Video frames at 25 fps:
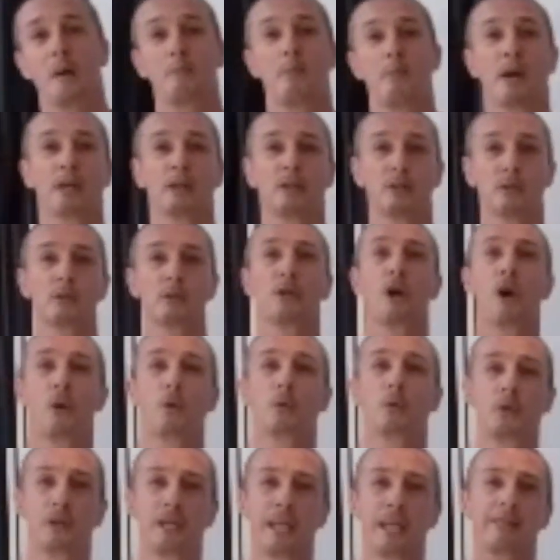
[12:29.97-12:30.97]
but you
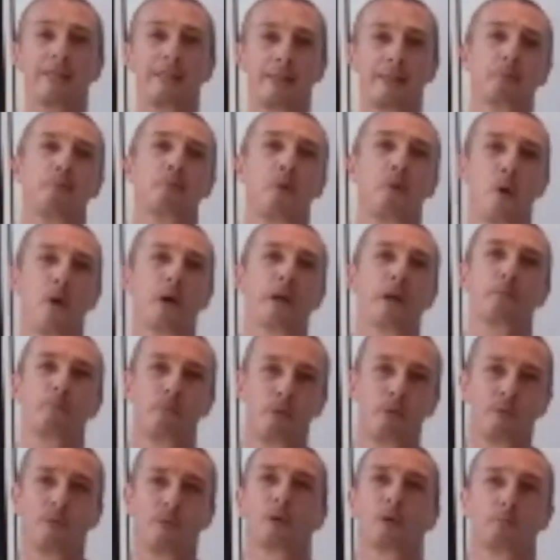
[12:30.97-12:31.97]
know, you get the point
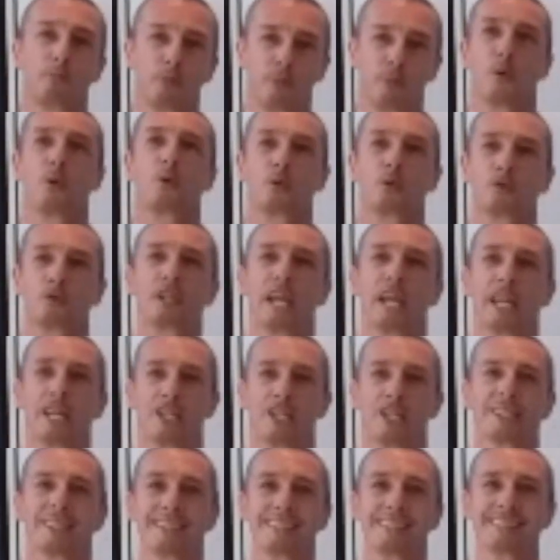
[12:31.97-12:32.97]
what
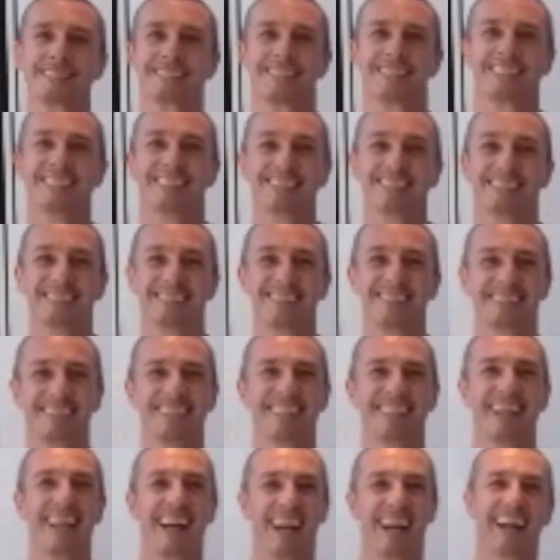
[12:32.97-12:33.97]
procreation is.
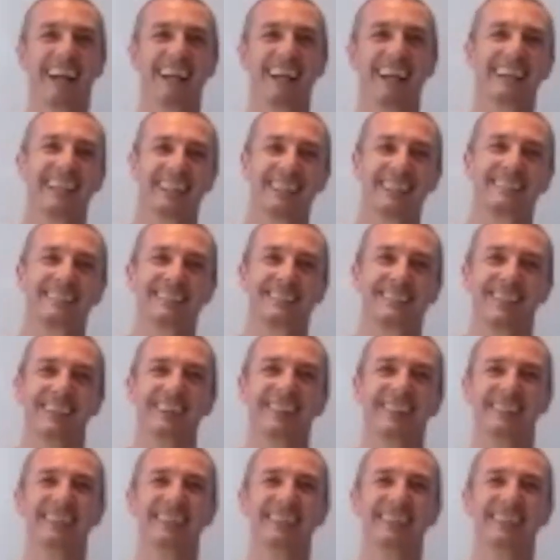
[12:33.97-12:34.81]
I guess so.